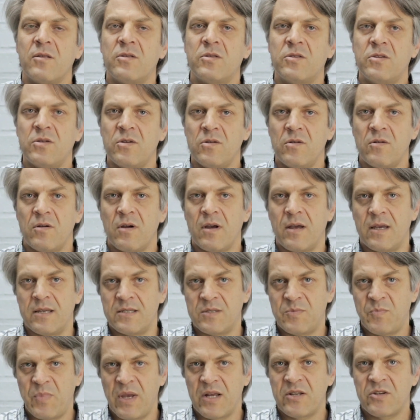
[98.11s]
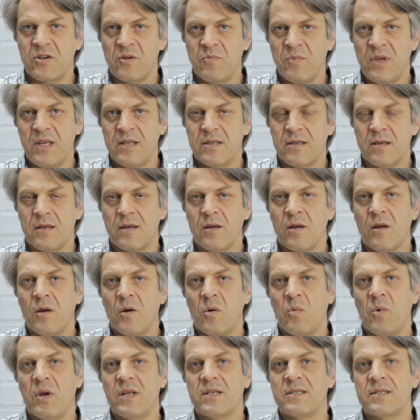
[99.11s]
to a spectrometer,
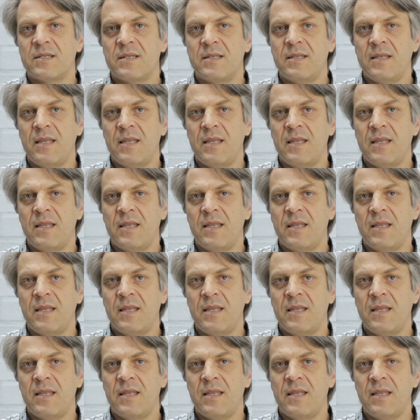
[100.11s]
which